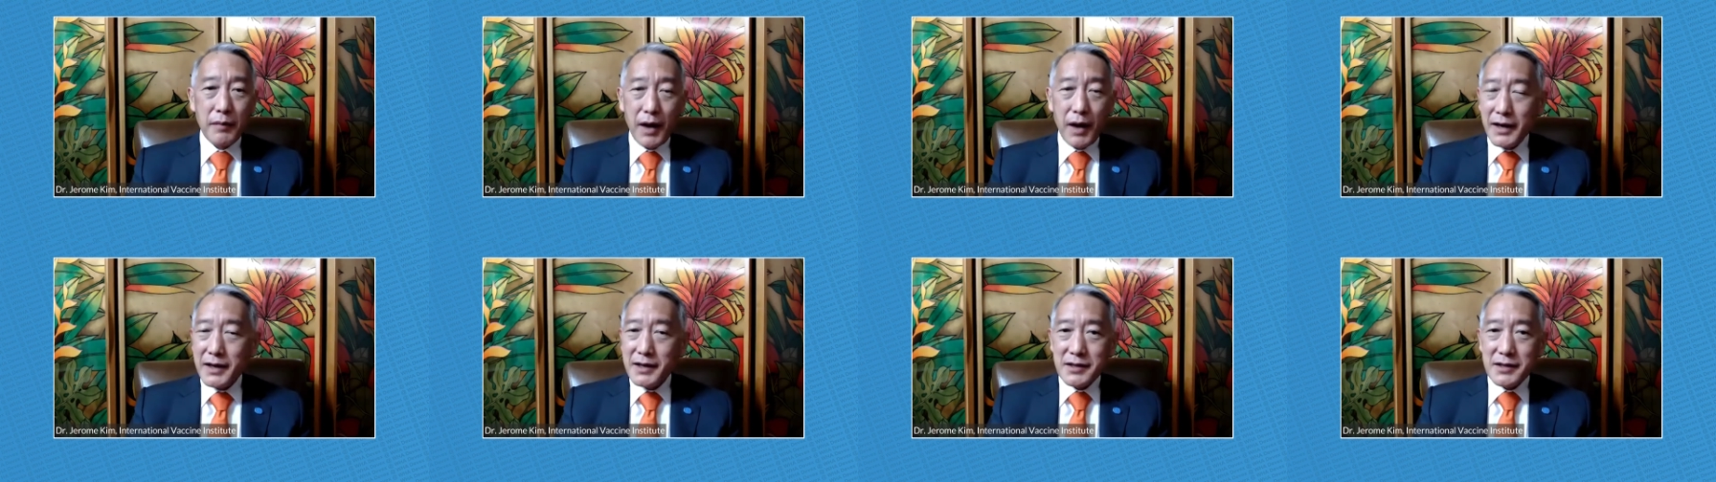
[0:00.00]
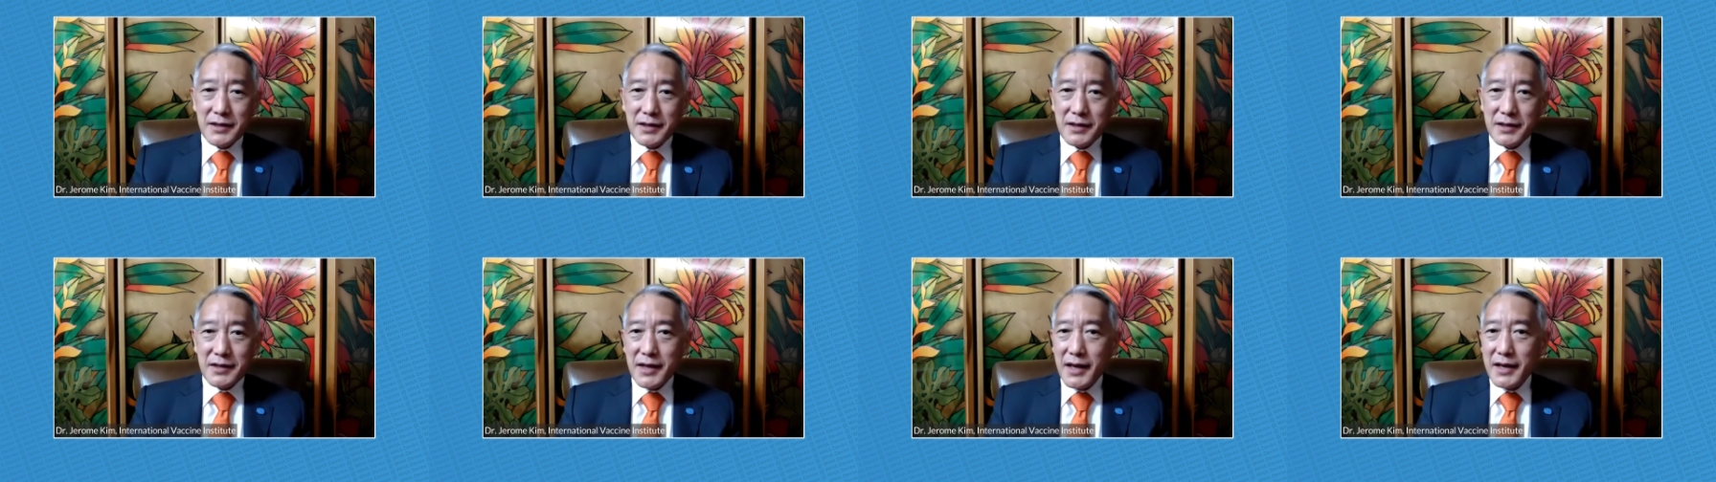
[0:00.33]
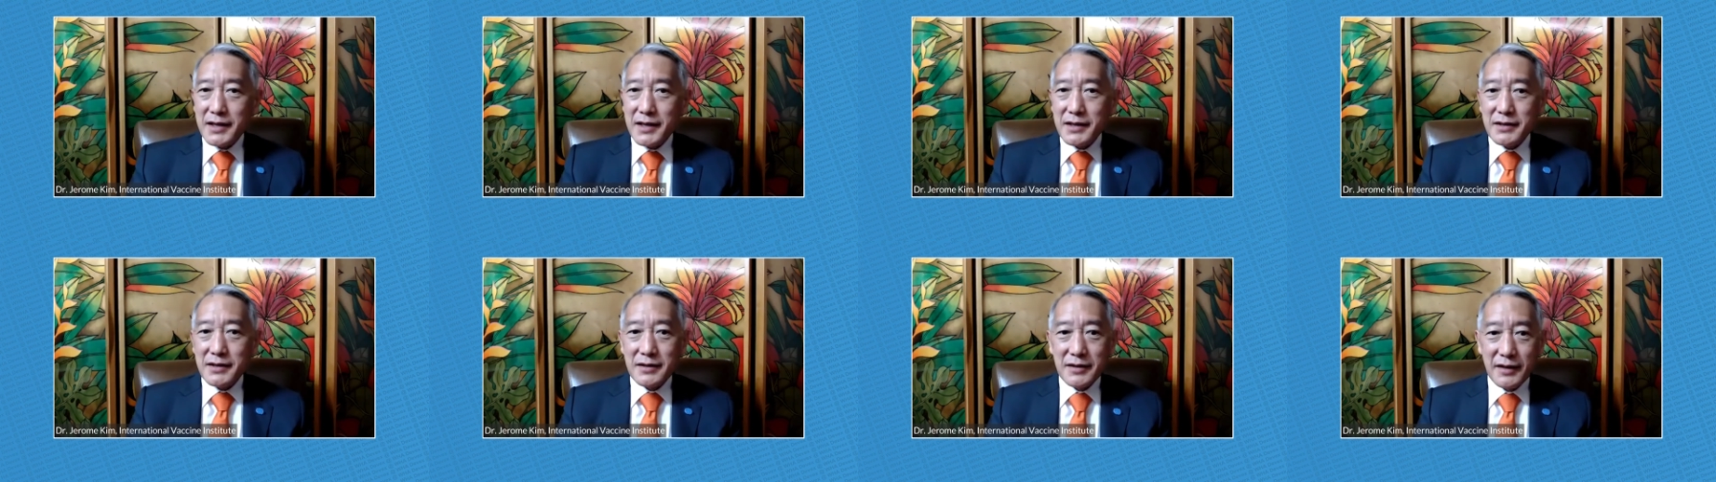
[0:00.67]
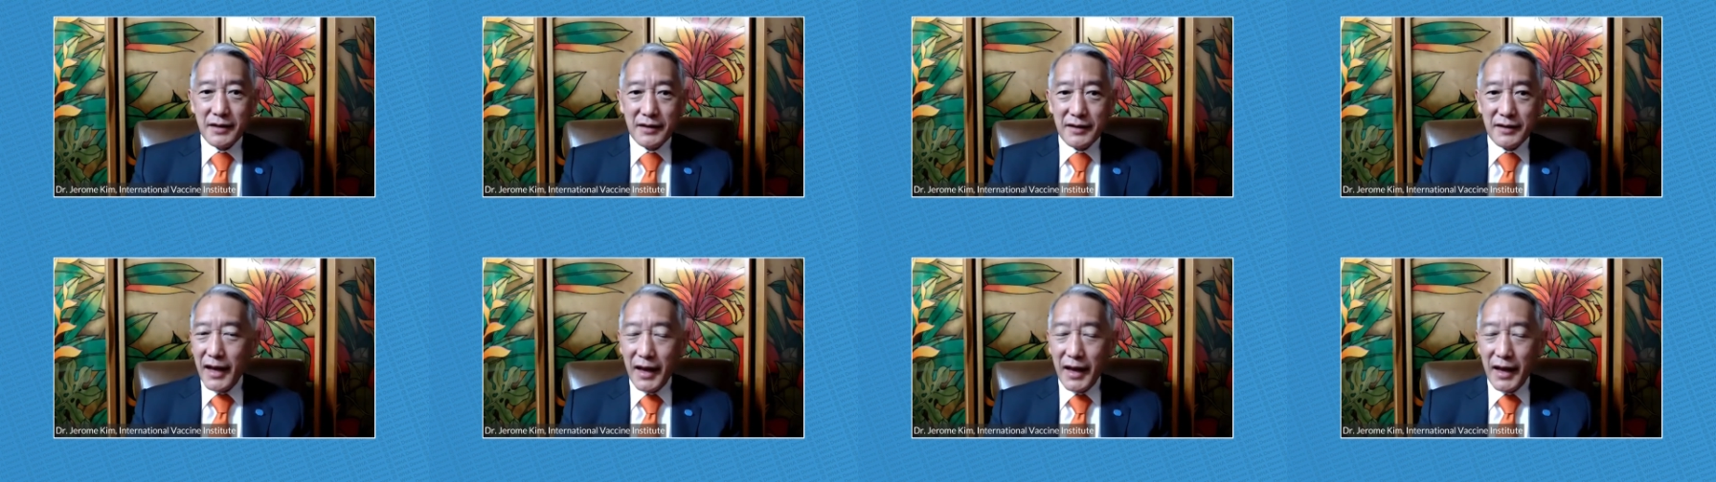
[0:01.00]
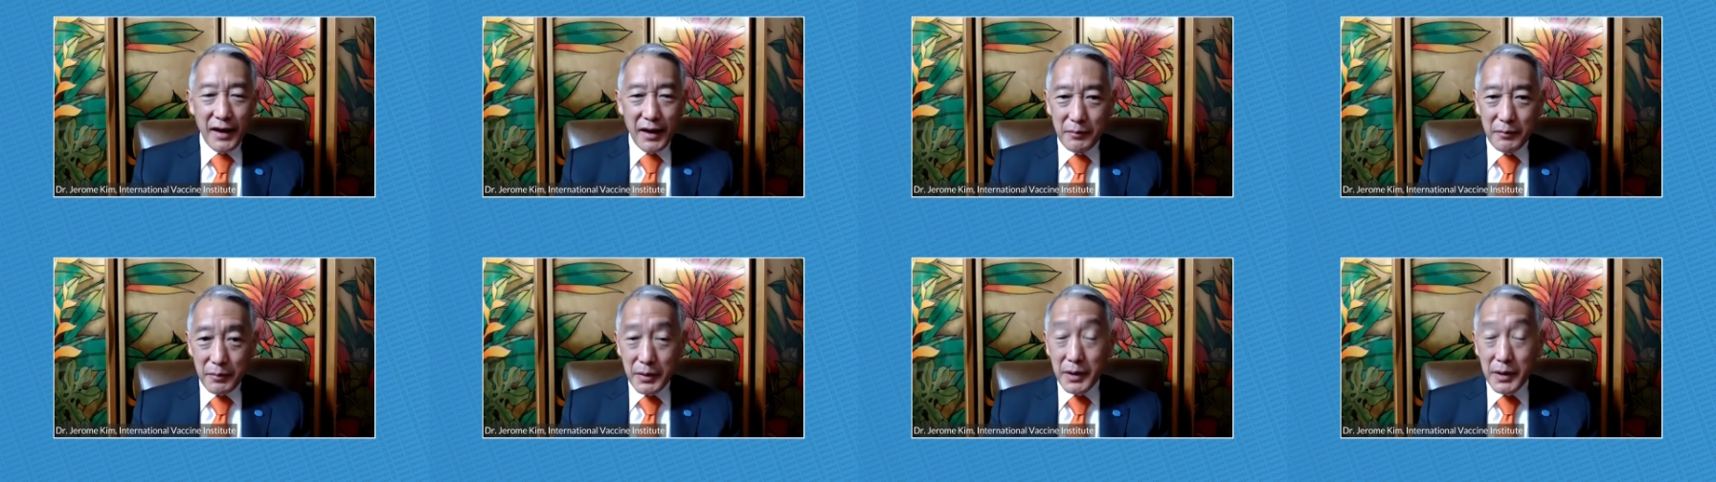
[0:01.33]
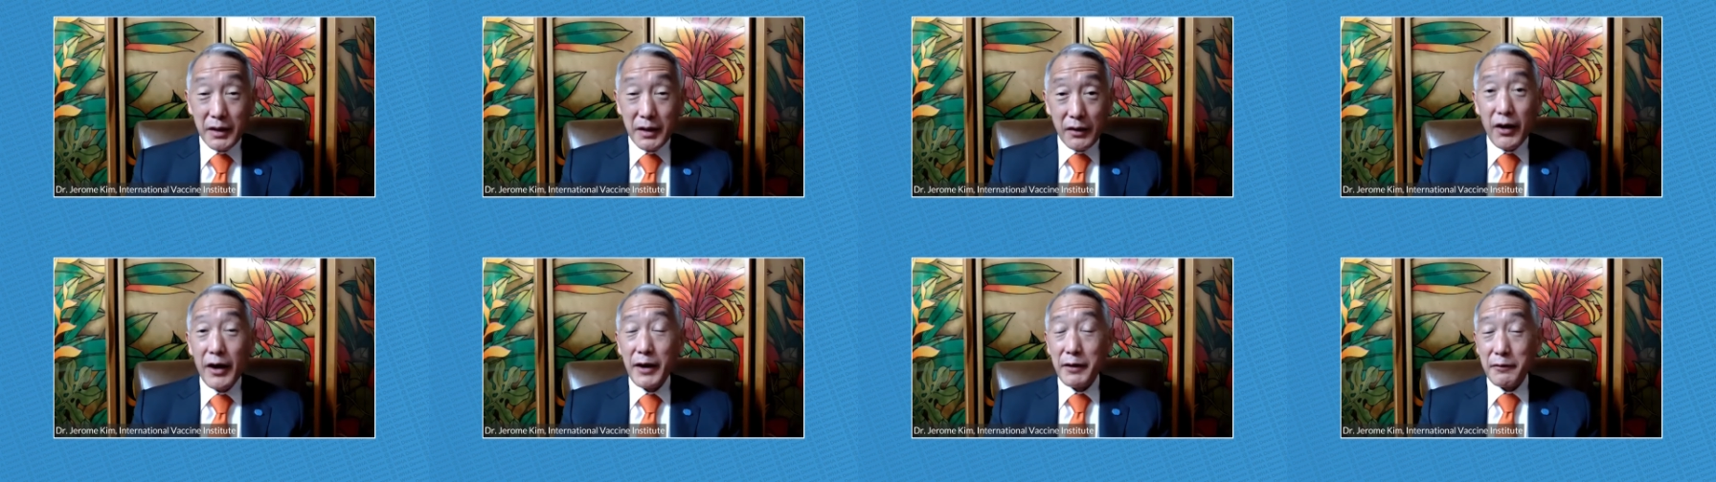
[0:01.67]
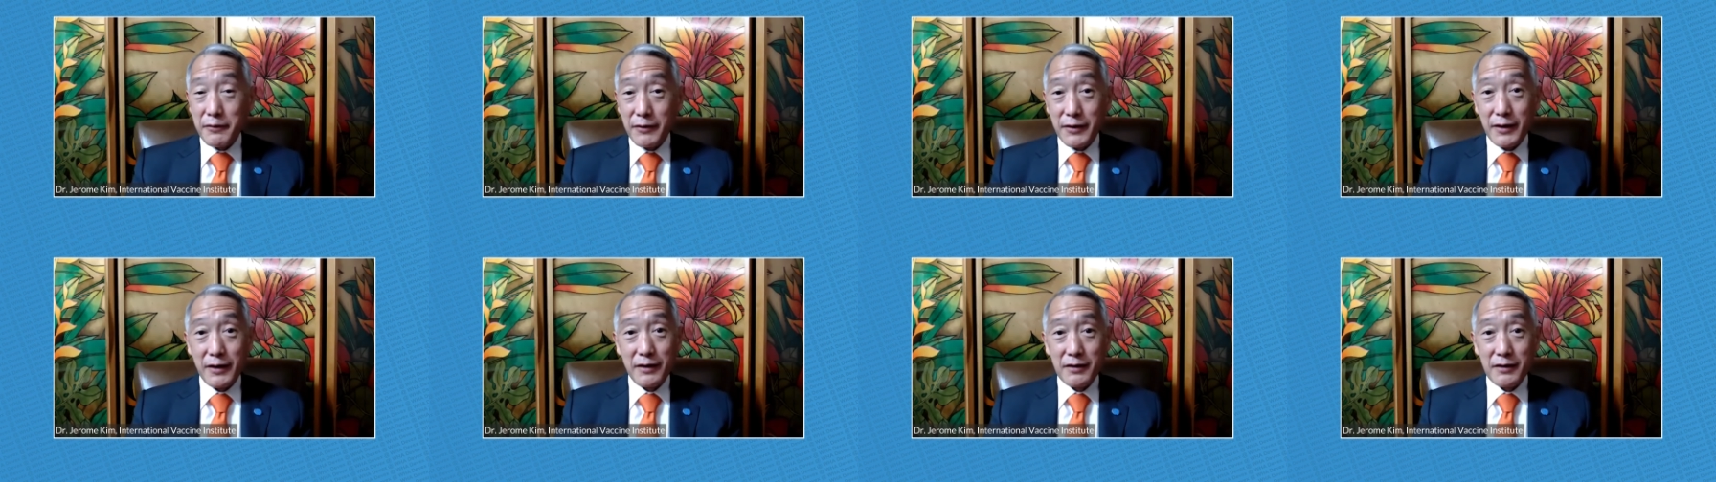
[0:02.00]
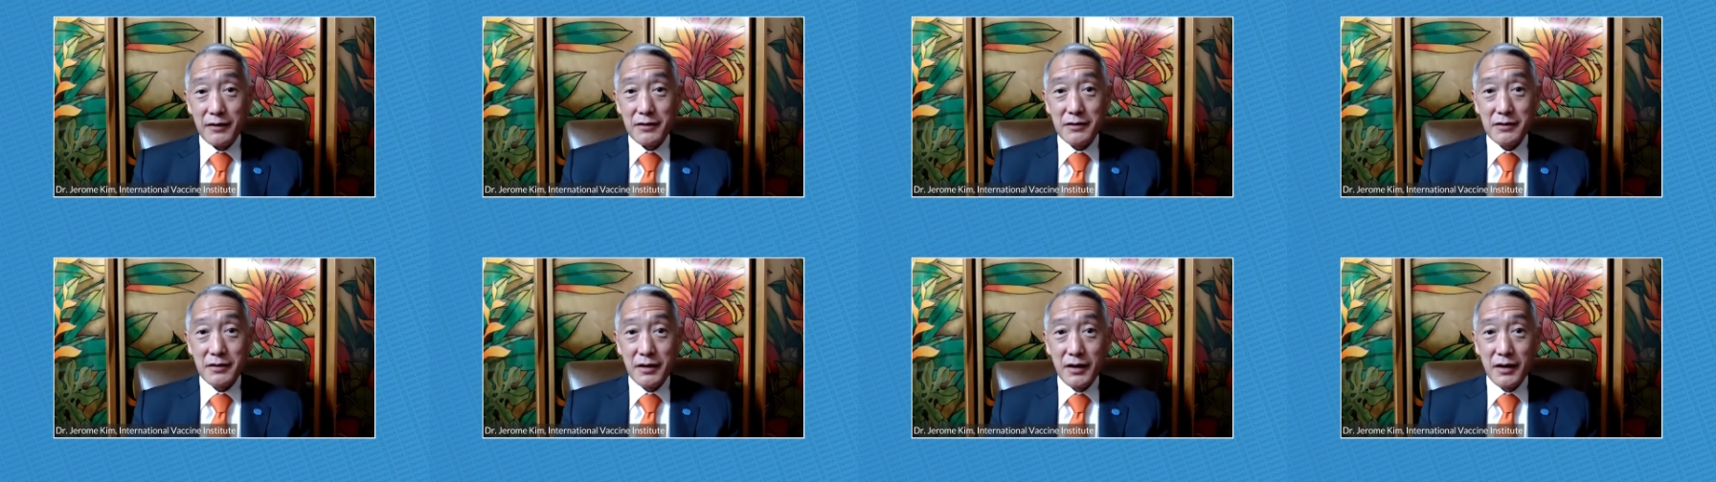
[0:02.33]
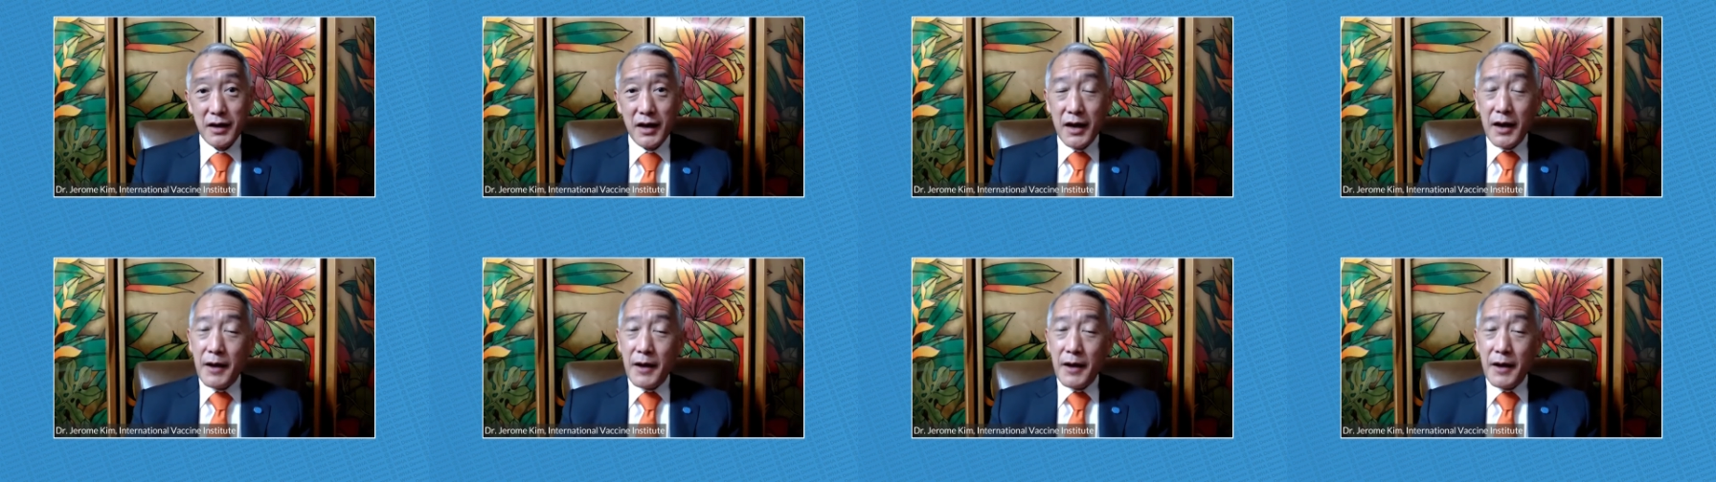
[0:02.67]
modest success, but a lot of failures.